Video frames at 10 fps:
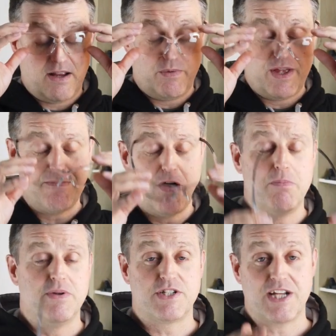within
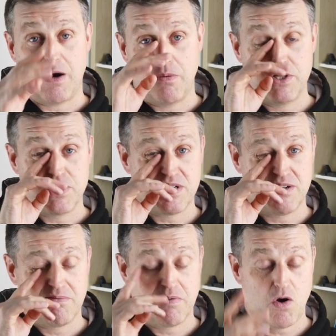moments I was
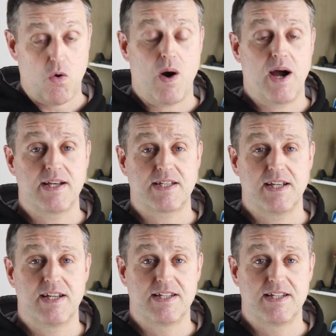quite